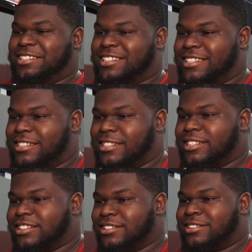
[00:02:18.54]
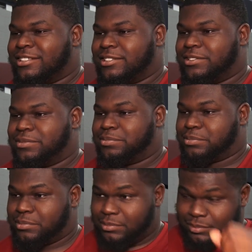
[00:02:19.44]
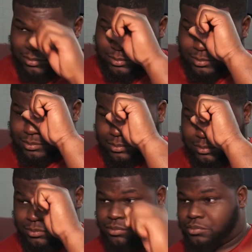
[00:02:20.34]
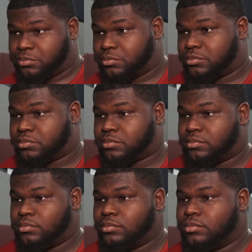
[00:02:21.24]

What is kind of the biggest hope? To be able to get out of this,